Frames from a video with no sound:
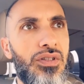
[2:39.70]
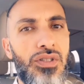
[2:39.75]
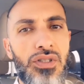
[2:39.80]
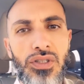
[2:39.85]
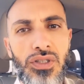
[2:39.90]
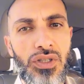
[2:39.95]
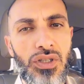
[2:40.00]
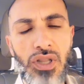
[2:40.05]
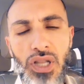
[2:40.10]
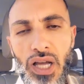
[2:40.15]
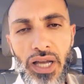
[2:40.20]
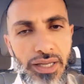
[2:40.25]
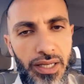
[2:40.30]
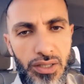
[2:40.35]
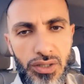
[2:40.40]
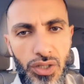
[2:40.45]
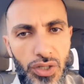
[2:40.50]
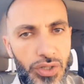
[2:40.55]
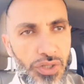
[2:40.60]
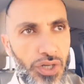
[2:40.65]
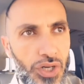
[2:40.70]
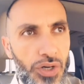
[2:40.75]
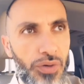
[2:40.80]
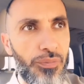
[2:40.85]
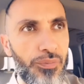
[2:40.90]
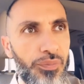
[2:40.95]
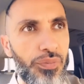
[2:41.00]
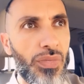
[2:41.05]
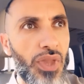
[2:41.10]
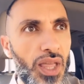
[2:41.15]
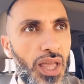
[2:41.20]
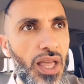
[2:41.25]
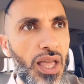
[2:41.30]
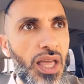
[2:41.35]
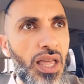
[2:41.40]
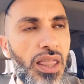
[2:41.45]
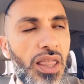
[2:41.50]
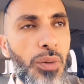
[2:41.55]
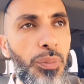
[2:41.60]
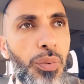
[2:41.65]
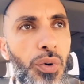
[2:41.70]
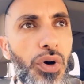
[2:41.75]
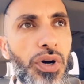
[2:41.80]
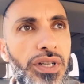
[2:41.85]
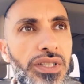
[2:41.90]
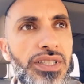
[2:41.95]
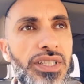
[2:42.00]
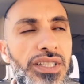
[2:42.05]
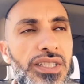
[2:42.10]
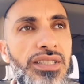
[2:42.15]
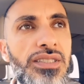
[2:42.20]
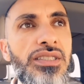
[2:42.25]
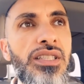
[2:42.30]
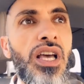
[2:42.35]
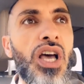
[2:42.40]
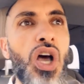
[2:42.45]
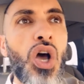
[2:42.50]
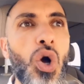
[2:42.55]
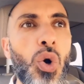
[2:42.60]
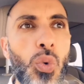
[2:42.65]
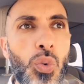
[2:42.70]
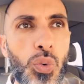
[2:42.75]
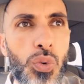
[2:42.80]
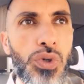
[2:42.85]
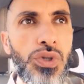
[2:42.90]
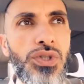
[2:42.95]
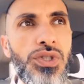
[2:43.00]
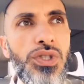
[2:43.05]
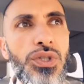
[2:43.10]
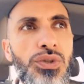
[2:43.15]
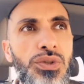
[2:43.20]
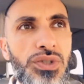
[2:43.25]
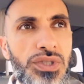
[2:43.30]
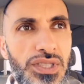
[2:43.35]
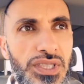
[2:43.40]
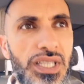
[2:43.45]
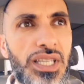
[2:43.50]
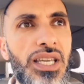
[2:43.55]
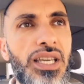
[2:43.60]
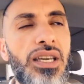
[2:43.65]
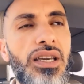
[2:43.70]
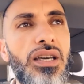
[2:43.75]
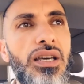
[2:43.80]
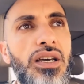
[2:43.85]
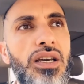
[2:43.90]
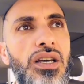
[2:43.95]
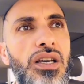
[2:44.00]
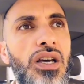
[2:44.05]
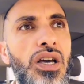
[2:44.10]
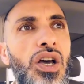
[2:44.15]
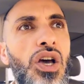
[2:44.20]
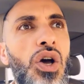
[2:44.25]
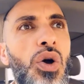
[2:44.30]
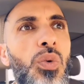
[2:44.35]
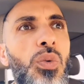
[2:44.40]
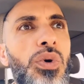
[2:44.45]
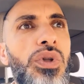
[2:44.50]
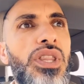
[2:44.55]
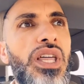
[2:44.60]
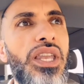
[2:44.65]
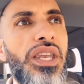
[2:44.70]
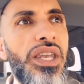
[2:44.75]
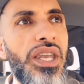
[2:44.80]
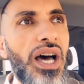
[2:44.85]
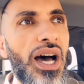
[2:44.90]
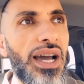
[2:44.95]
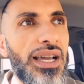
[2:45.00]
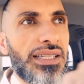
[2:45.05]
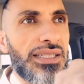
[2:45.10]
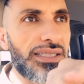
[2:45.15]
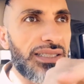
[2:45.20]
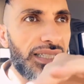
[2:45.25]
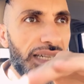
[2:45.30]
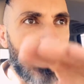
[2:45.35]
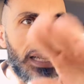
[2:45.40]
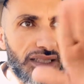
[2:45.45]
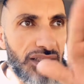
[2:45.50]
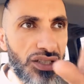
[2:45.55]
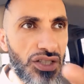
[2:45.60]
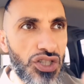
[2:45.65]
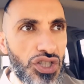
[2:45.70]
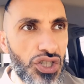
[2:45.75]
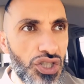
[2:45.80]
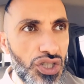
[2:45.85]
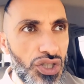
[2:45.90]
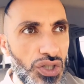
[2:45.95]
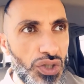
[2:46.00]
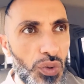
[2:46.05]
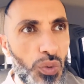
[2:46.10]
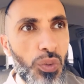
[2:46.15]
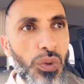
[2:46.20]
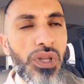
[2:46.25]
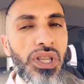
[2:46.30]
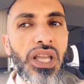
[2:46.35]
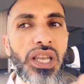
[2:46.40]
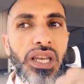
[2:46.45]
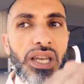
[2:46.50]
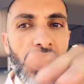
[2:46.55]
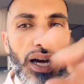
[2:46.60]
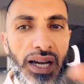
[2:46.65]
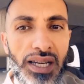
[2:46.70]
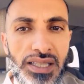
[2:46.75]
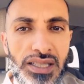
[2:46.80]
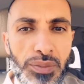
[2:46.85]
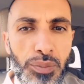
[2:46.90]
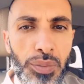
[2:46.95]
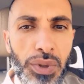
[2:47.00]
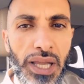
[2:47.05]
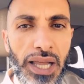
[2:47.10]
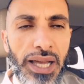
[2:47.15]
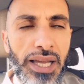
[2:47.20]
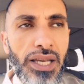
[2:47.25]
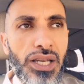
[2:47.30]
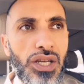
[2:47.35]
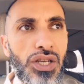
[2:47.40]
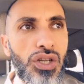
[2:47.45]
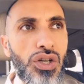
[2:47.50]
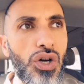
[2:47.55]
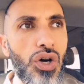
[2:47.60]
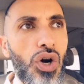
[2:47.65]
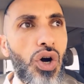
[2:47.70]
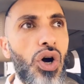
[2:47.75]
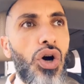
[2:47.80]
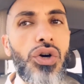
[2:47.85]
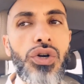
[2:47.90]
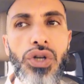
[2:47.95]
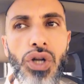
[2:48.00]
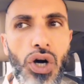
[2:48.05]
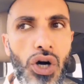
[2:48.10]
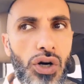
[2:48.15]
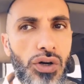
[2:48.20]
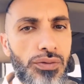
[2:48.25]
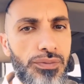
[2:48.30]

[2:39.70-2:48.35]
you like it or not. The point is, would you see it with a nice transition, with a nice blend or not?